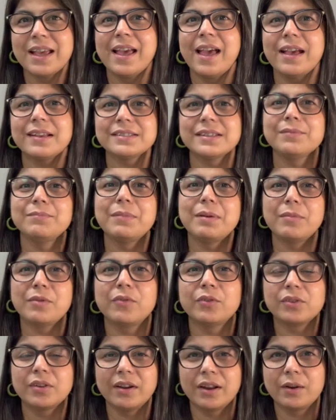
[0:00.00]
except maybe
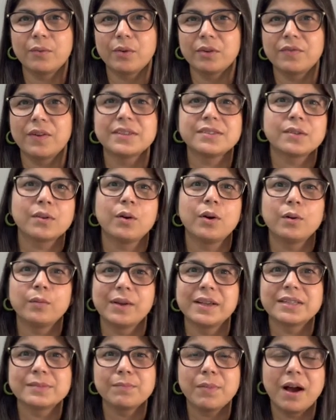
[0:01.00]
for the liquid funds are
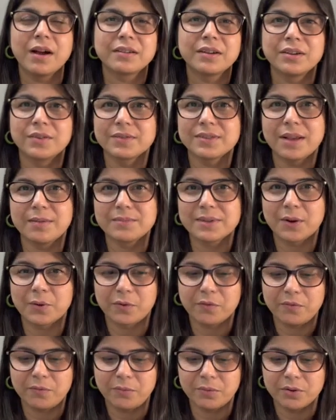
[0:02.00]
always parked into some sort
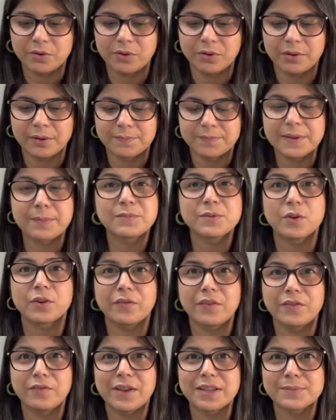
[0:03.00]
of uh, some sort
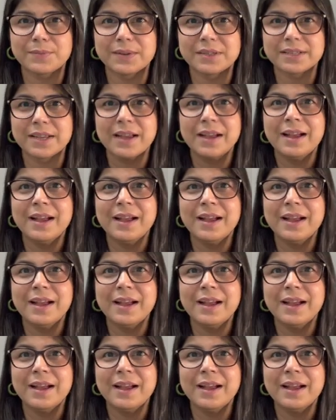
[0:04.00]
of investments